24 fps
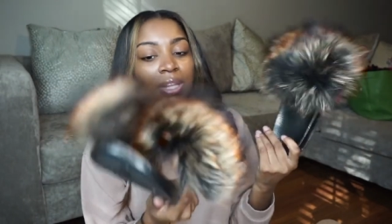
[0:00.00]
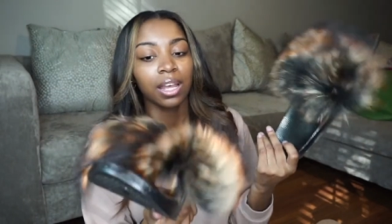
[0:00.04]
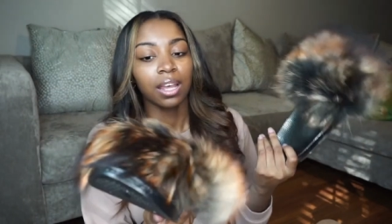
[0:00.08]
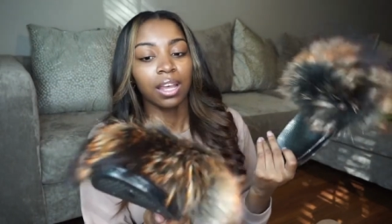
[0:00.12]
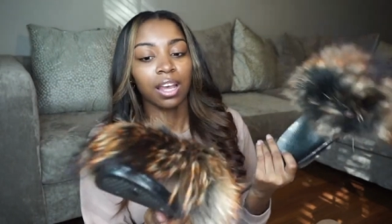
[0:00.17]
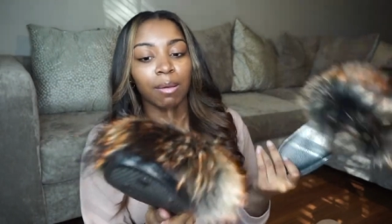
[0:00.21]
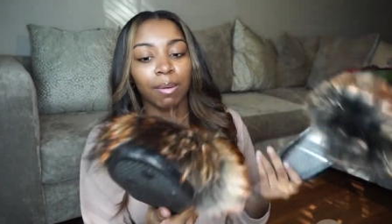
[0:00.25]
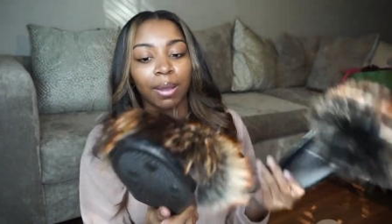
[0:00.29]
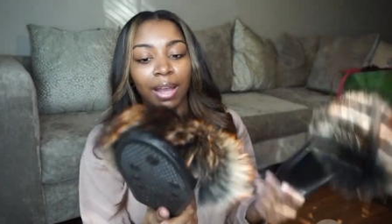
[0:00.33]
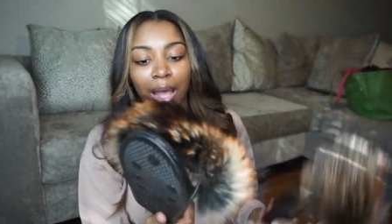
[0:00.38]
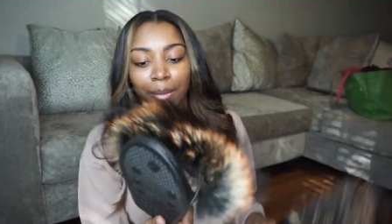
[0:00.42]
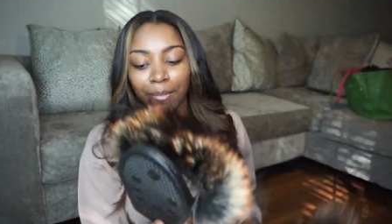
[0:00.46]

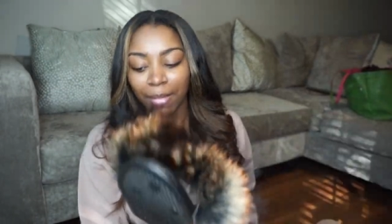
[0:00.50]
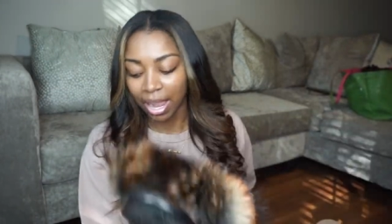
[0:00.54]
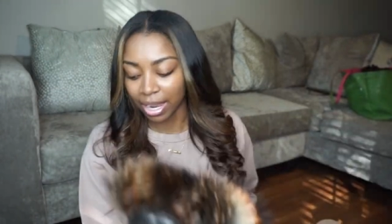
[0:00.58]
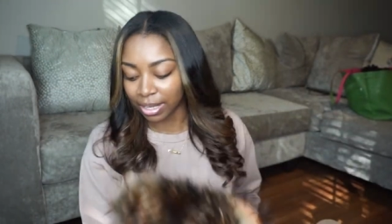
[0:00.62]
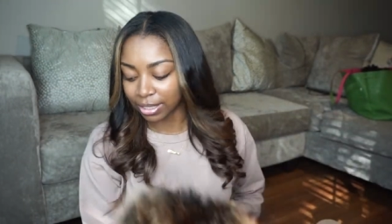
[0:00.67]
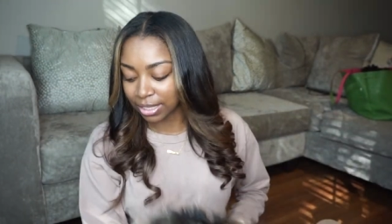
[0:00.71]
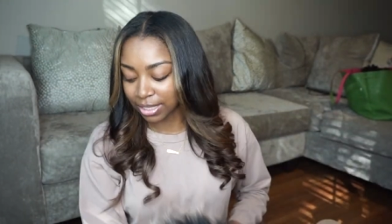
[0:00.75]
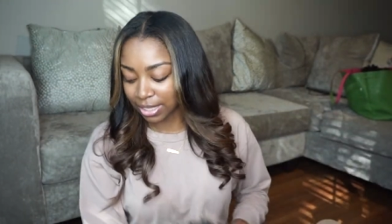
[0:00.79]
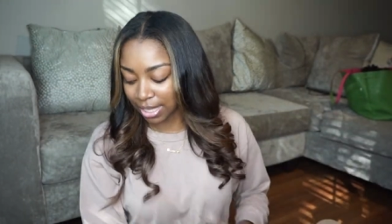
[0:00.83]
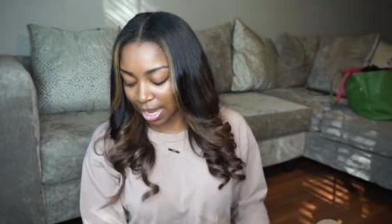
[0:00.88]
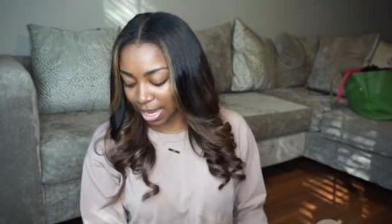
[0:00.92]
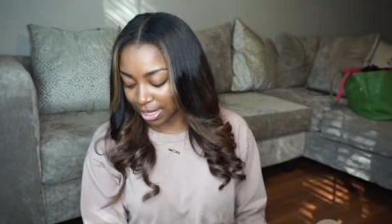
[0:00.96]
Um, I got mine
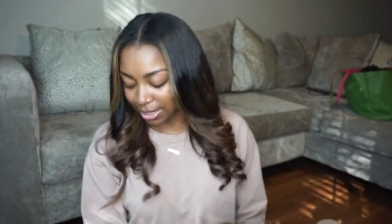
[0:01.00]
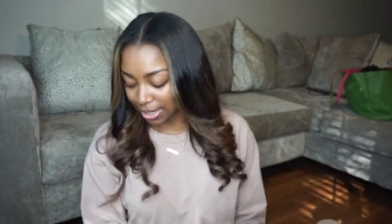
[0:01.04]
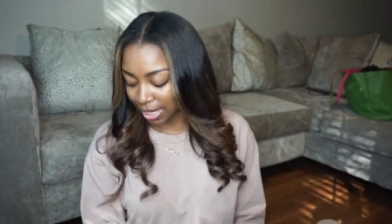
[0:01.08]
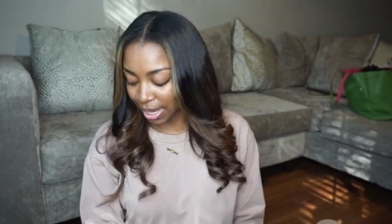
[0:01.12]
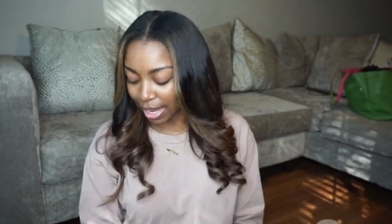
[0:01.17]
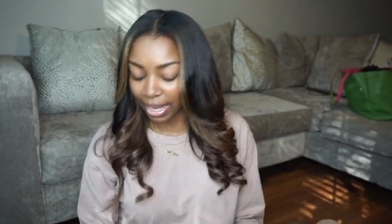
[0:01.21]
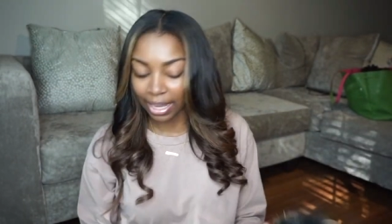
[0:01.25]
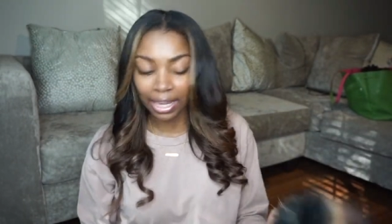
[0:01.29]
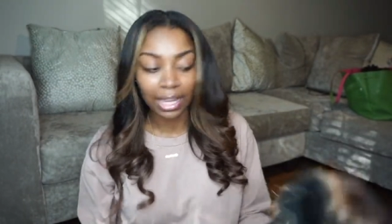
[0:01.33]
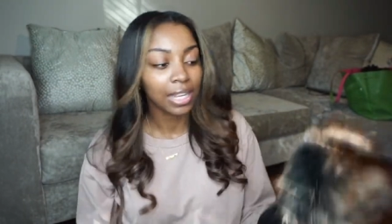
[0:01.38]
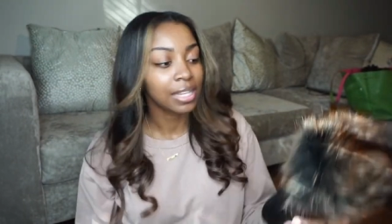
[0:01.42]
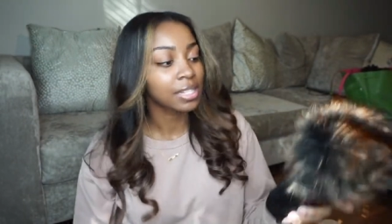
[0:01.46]
with size
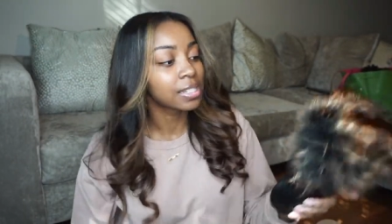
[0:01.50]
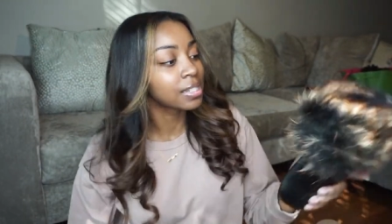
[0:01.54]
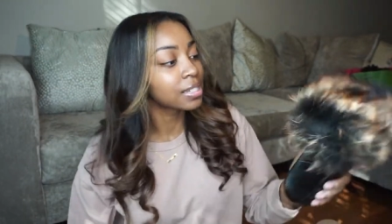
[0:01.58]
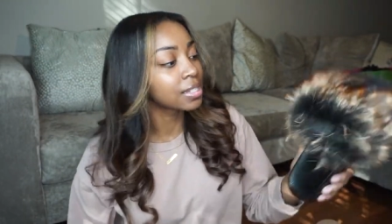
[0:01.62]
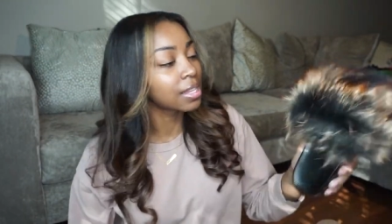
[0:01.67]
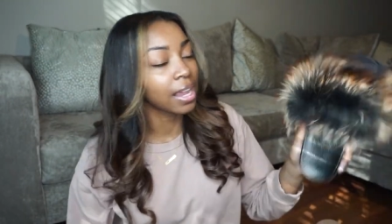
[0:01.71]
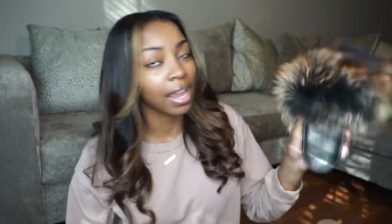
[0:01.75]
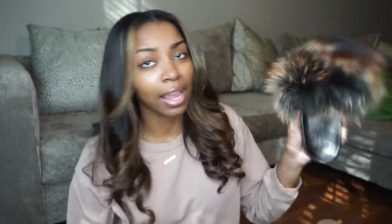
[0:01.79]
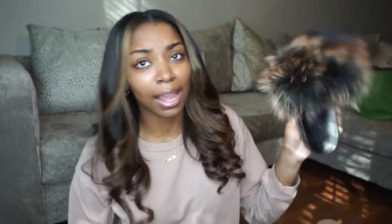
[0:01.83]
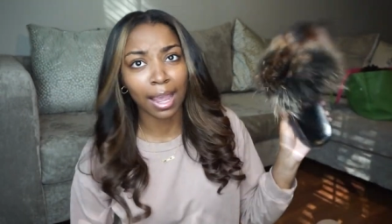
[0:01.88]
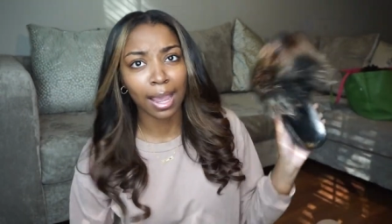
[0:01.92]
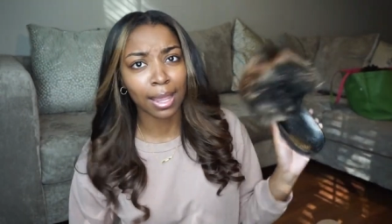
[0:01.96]
8,
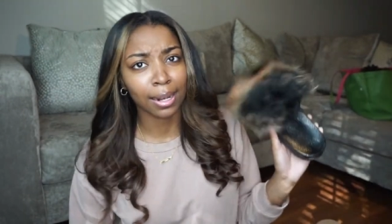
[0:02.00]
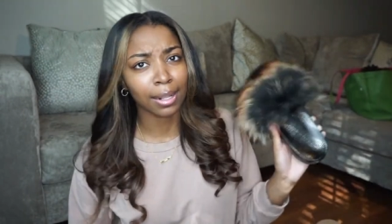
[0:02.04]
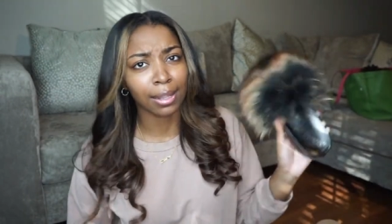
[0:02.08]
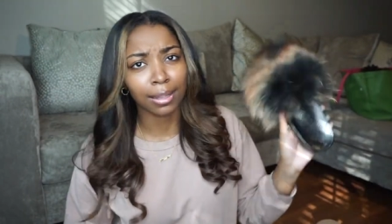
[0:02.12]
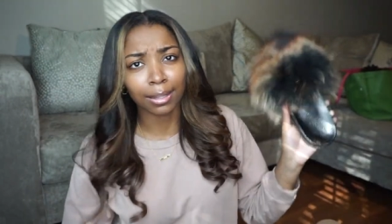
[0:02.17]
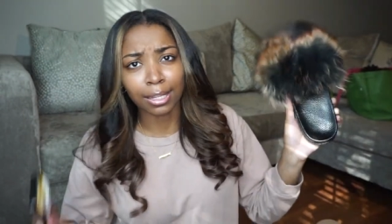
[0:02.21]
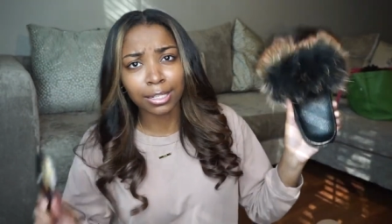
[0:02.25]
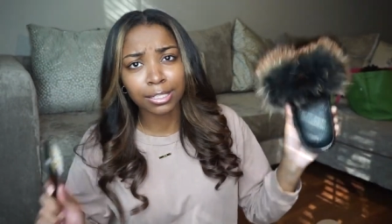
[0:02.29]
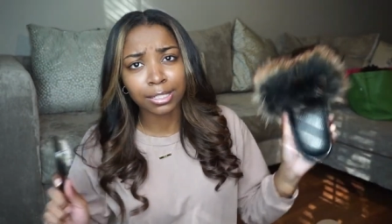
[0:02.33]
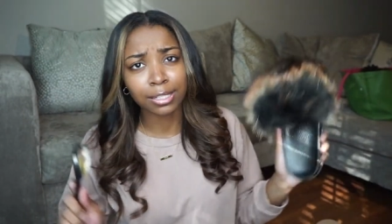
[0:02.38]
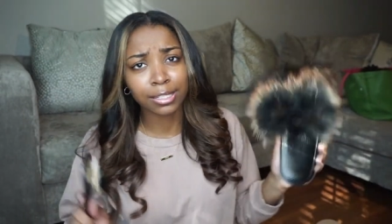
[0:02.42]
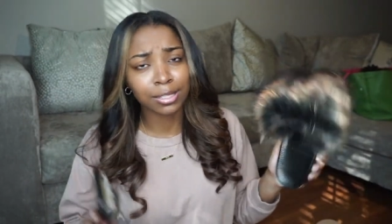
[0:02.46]
and
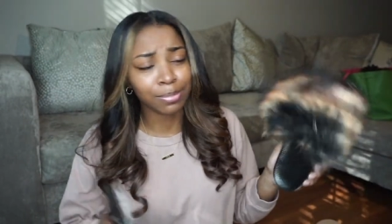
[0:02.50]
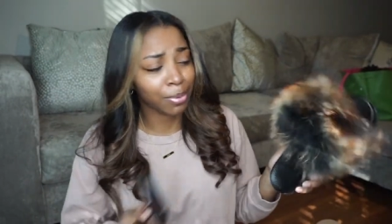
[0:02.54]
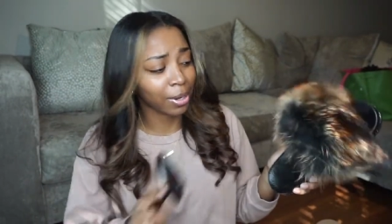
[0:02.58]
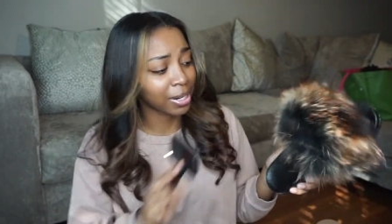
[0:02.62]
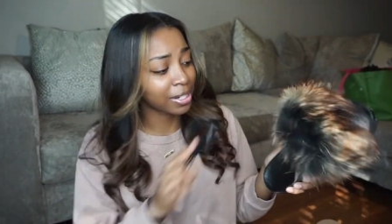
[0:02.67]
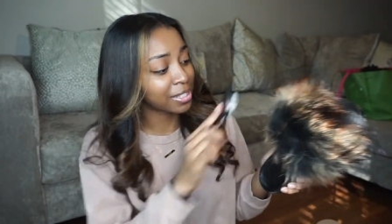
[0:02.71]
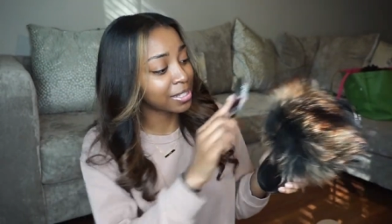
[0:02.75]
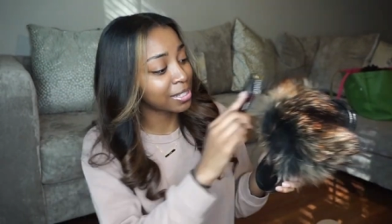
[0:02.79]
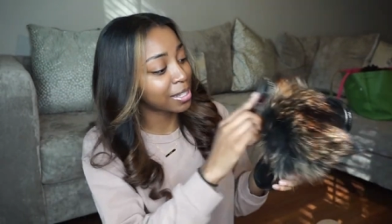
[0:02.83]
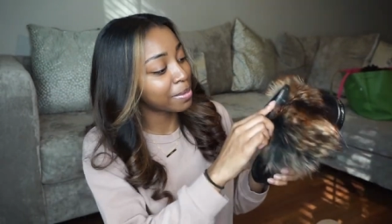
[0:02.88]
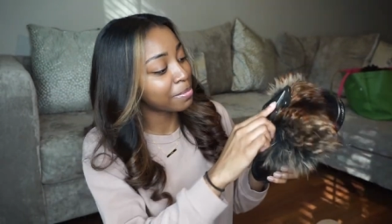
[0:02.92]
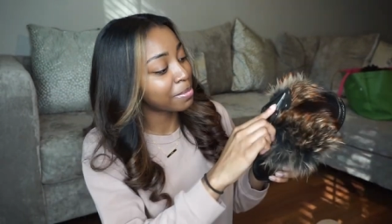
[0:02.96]
let's just
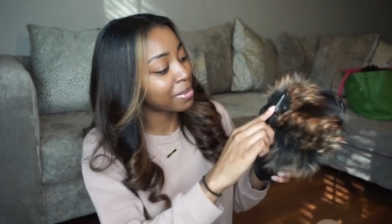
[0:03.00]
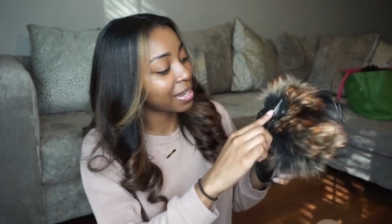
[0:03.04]
brush them